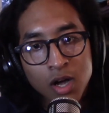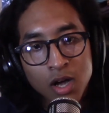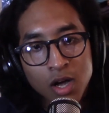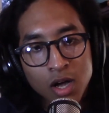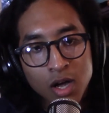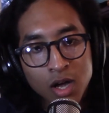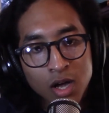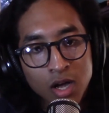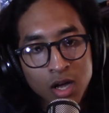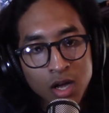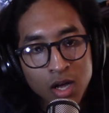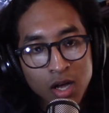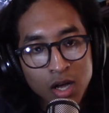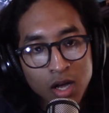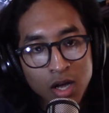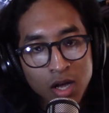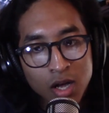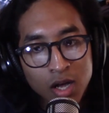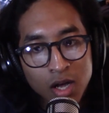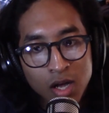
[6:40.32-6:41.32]

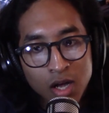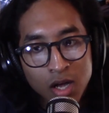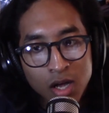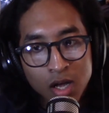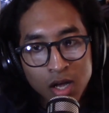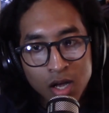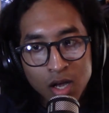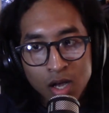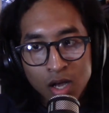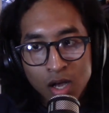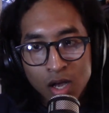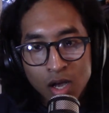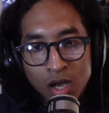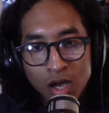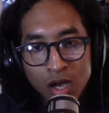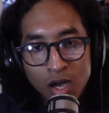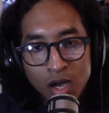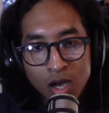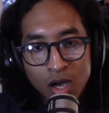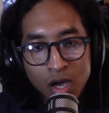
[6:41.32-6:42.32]

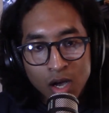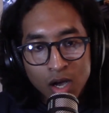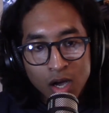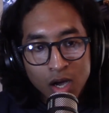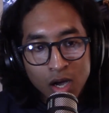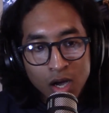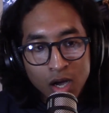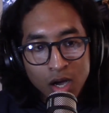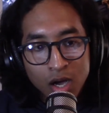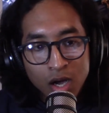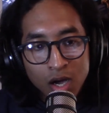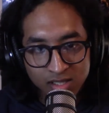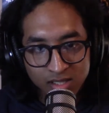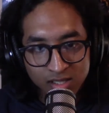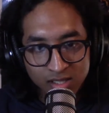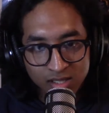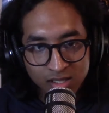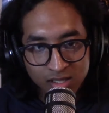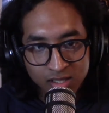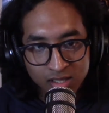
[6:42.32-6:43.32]

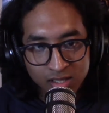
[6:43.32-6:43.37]
(silence)